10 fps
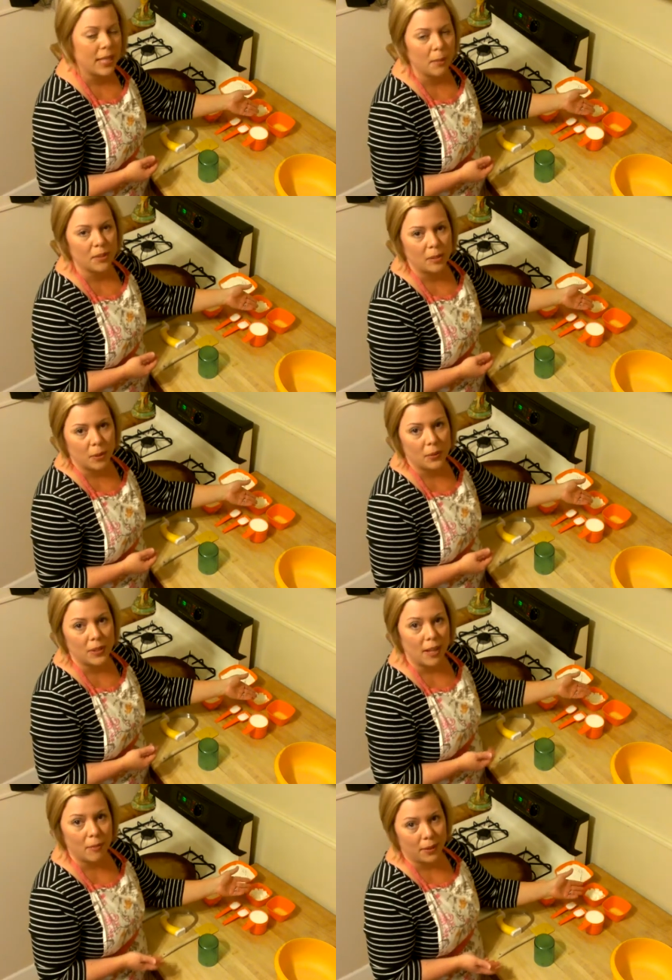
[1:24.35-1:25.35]

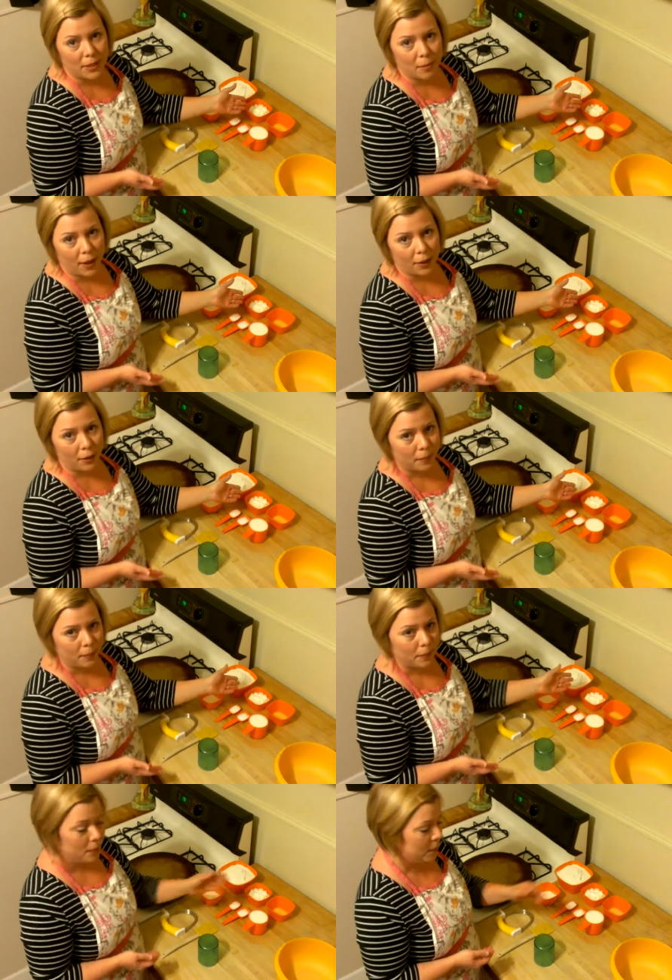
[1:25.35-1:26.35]
tablespoons of melted butter.
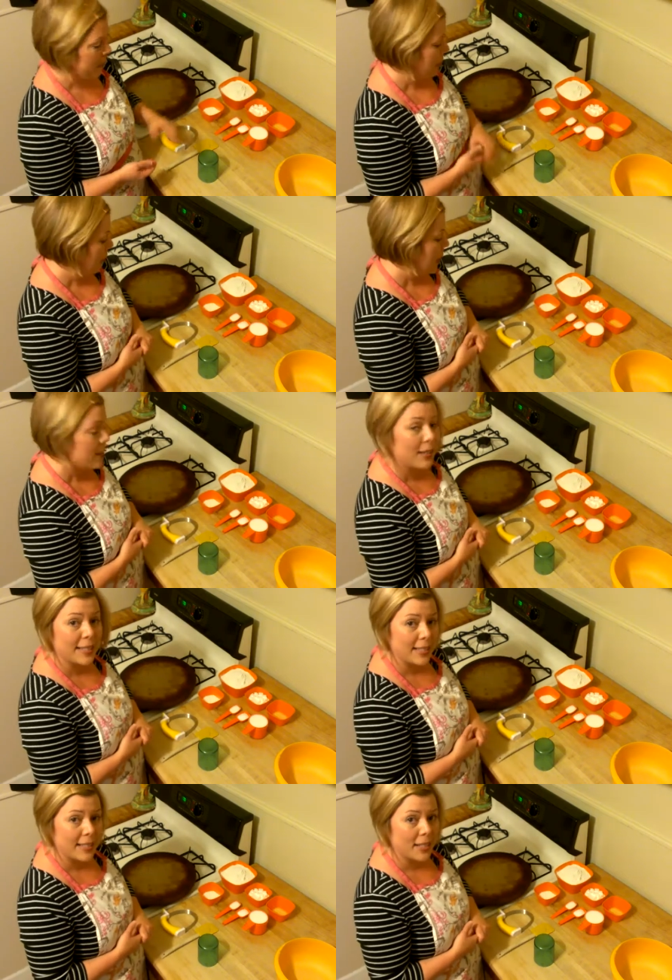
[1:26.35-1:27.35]
So
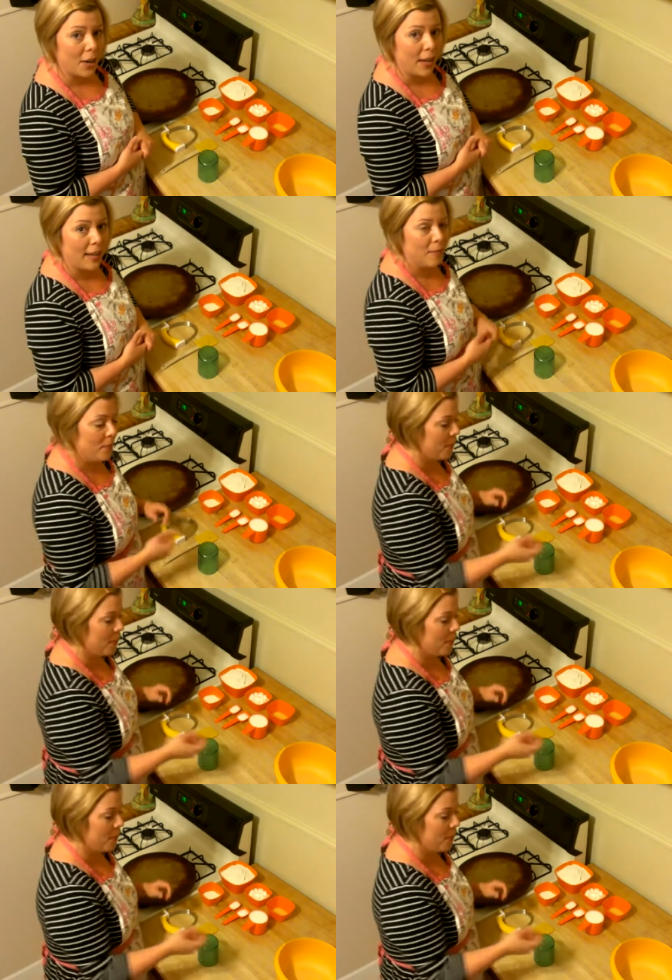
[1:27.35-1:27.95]
let's get started.